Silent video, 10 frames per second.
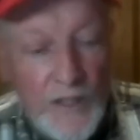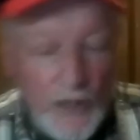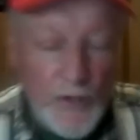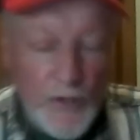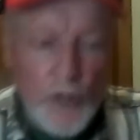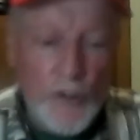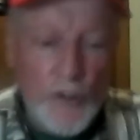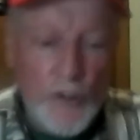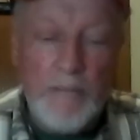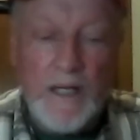it was
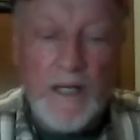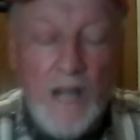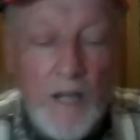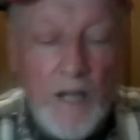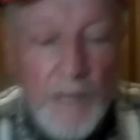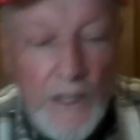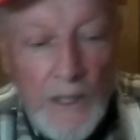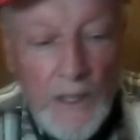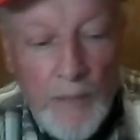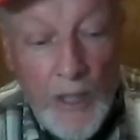suicide by cop.
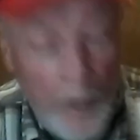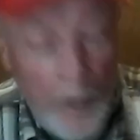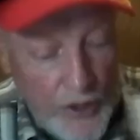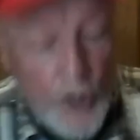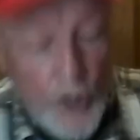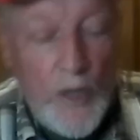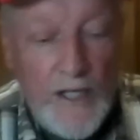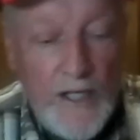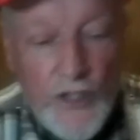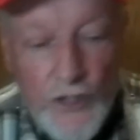But anyway, the two
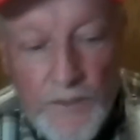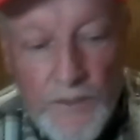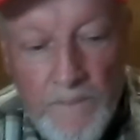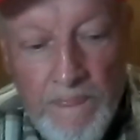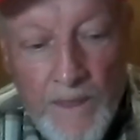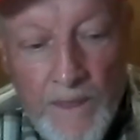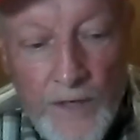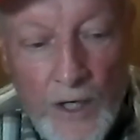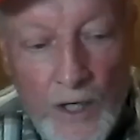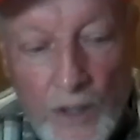agents
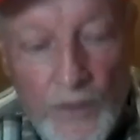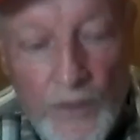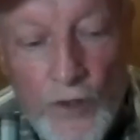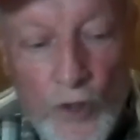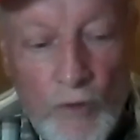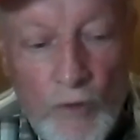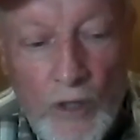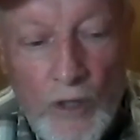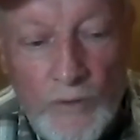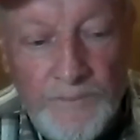there on the third
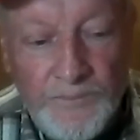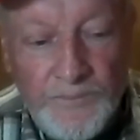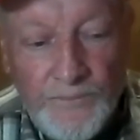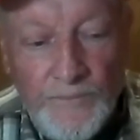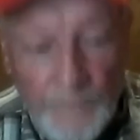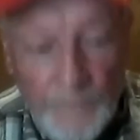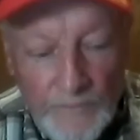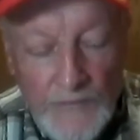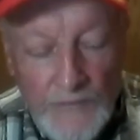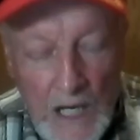row,
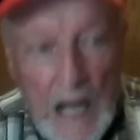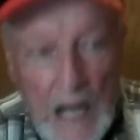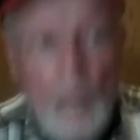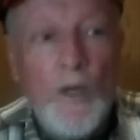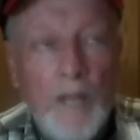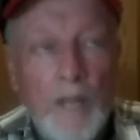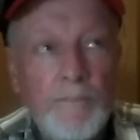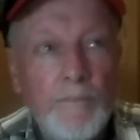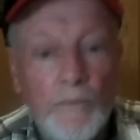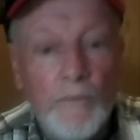I went up,
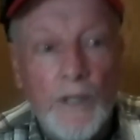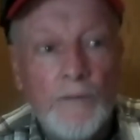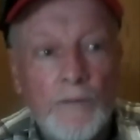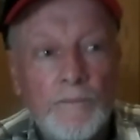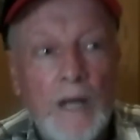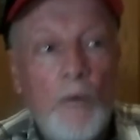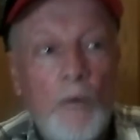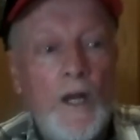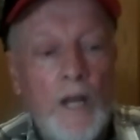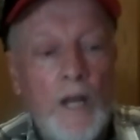you know, I
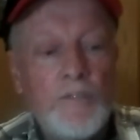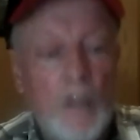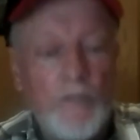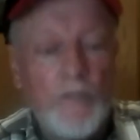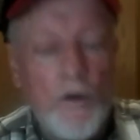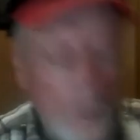went up, stepped over